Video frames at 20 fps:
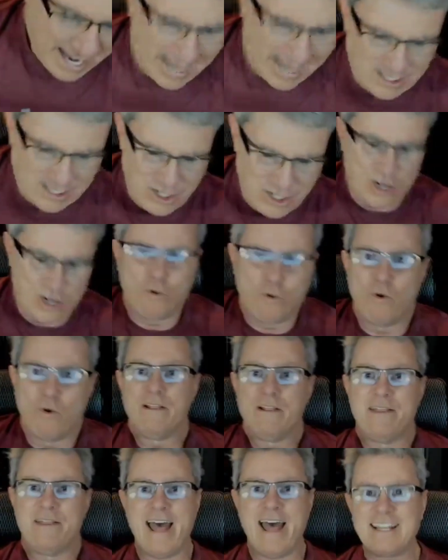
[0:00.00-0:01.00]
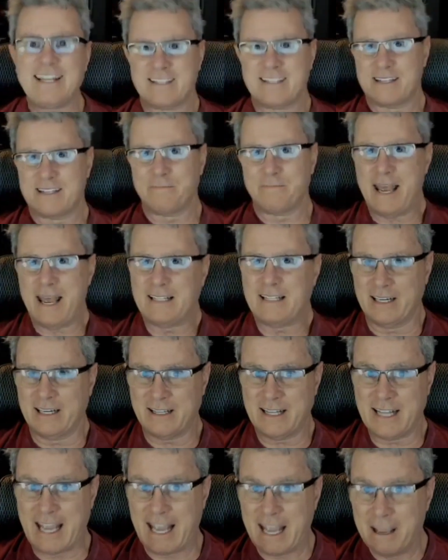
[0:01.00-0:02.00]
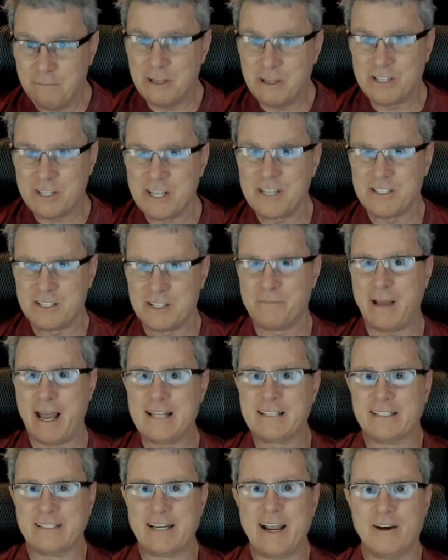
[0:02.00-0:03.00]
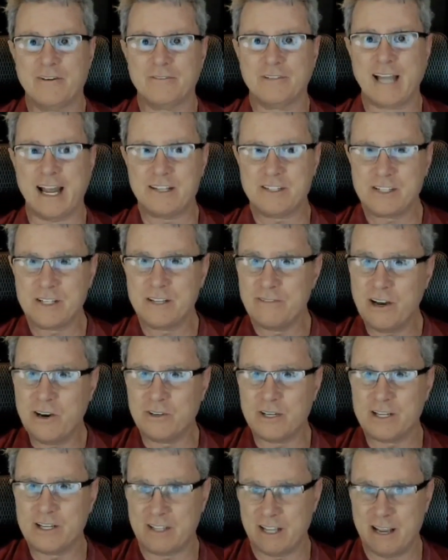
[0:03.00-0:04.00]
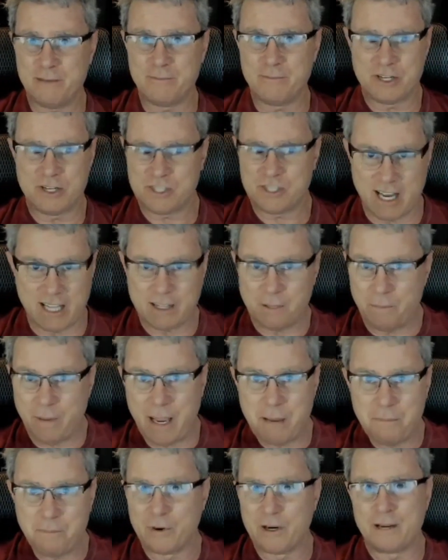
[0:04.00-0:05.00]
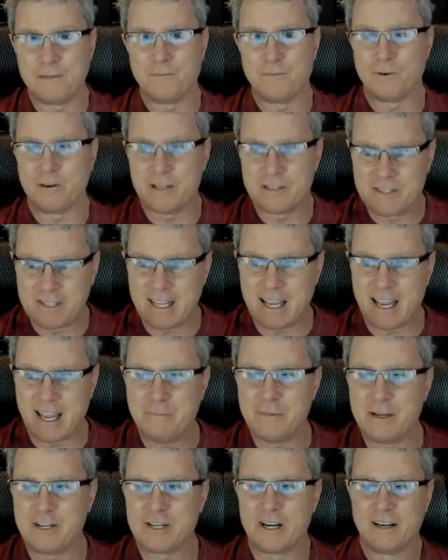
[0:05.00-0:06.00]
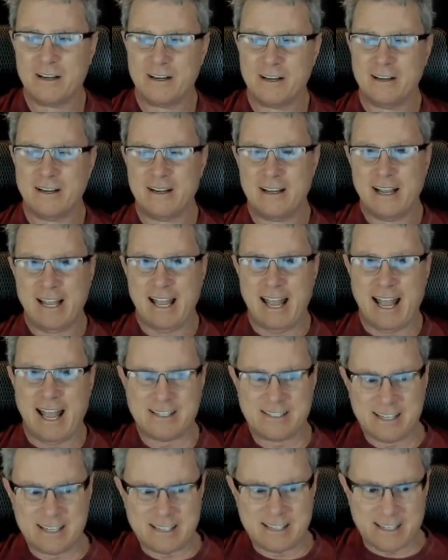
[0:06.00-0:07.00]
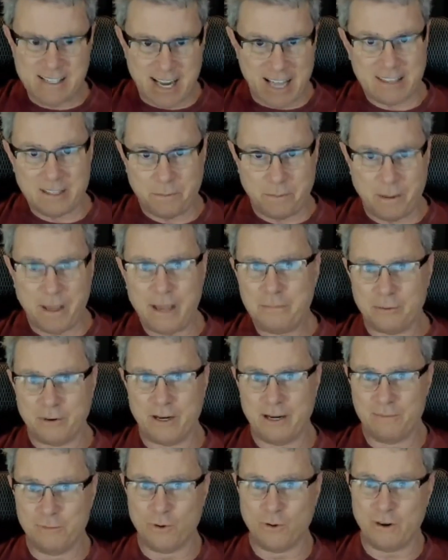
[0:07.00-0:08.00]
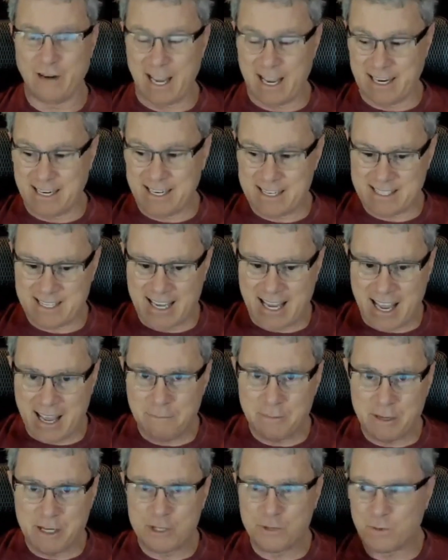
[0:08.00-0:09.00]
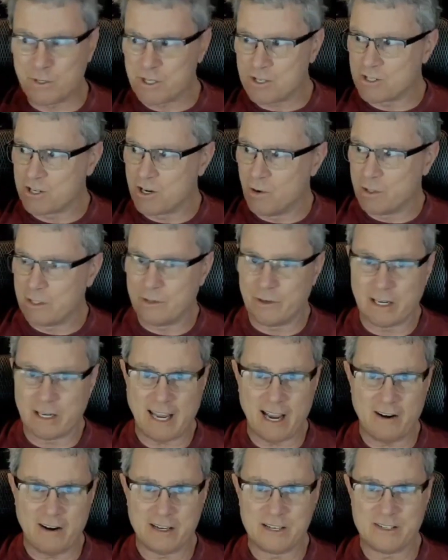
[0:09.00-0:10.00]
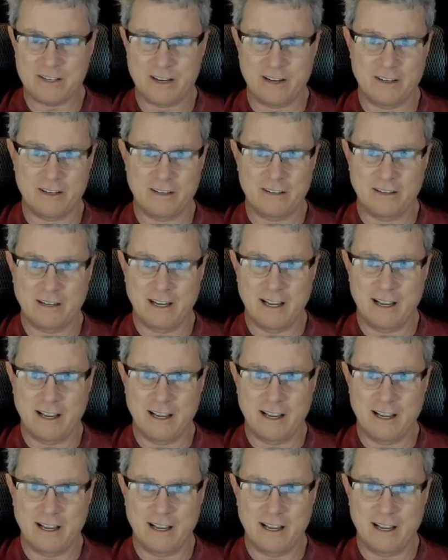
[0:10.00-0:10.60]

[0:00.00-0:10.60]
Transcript: And so that's the ballot. The image is the ballot now. That's the vote, is the image. It's not the paper anymore. It's the image. And since it's not the paper anymore, and it is the image which is going to a counting center,